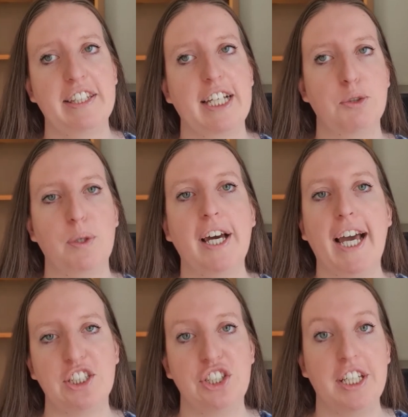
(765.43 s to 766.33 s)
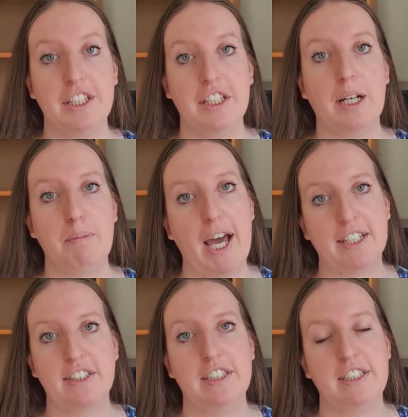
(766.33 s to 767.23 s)
that's when I actually ended up
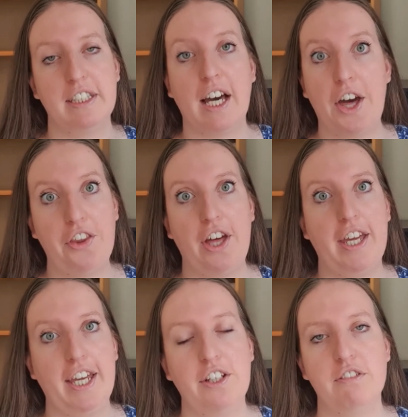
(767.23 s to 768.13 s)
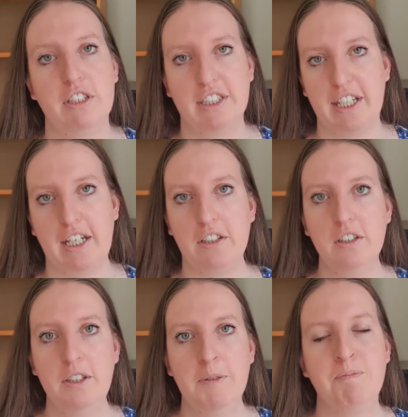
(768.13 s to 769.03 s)
accessing the other end of the scale.